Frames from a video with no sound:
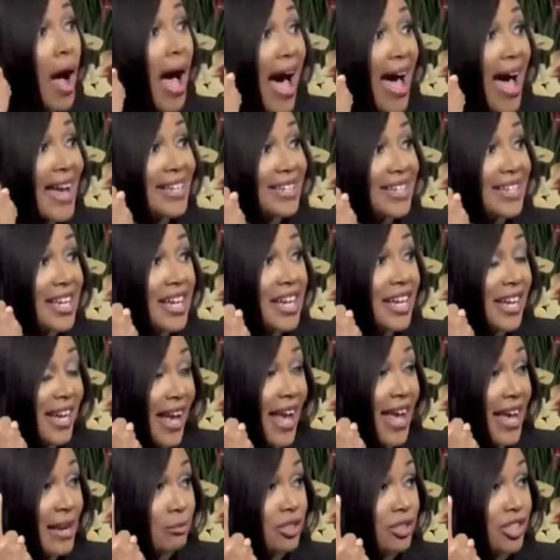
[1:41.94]
idea
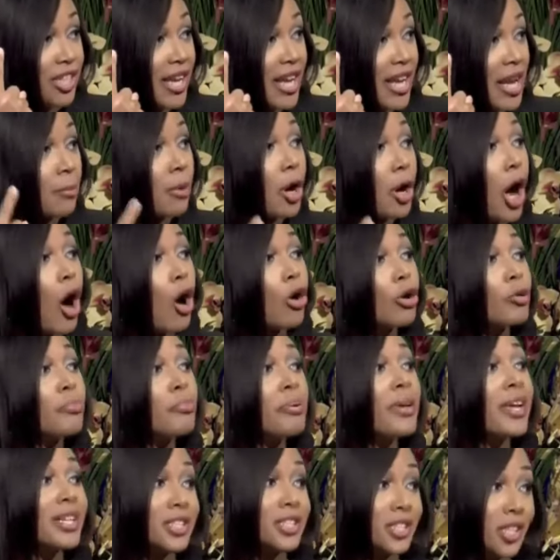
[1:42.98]
came to him called
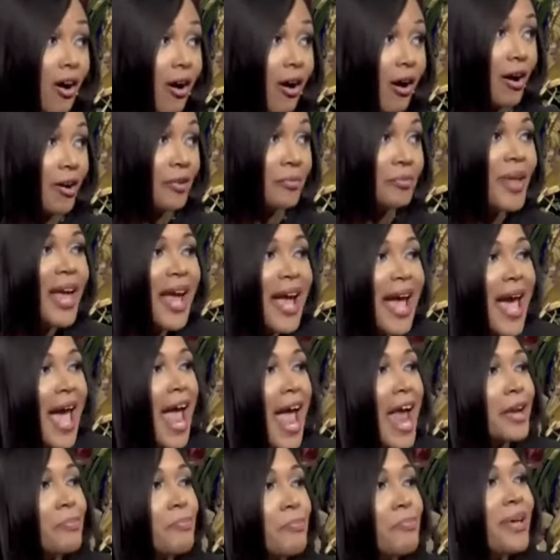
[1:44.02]
Pixar.
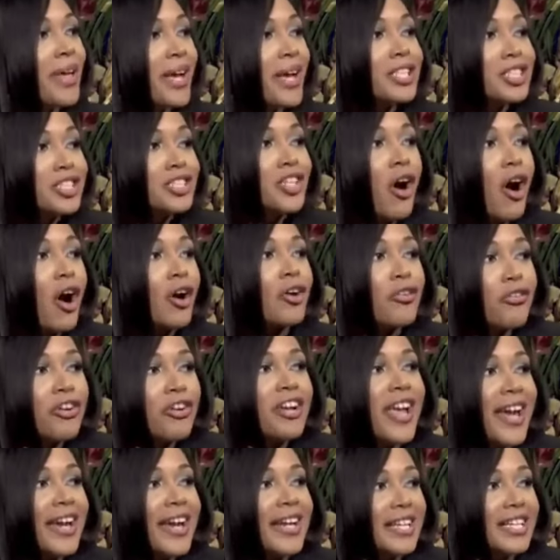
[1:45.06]
And Pixar
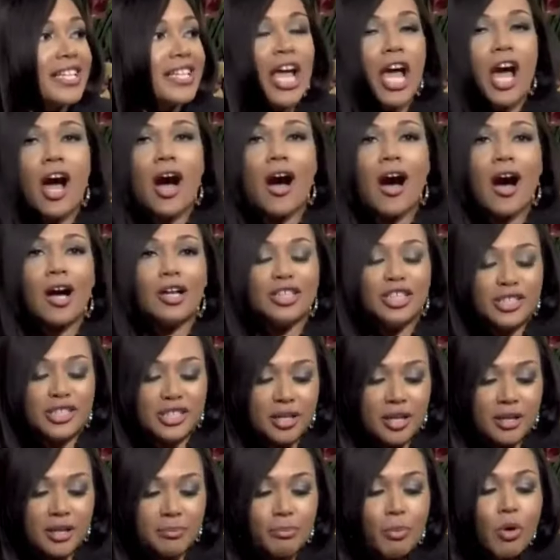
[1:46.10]
created
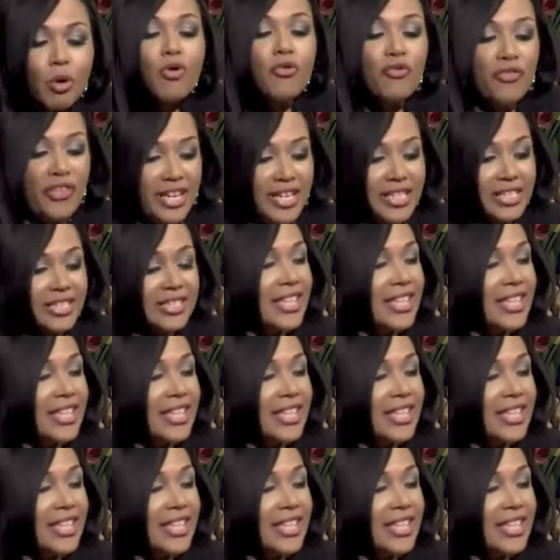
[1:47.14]
movies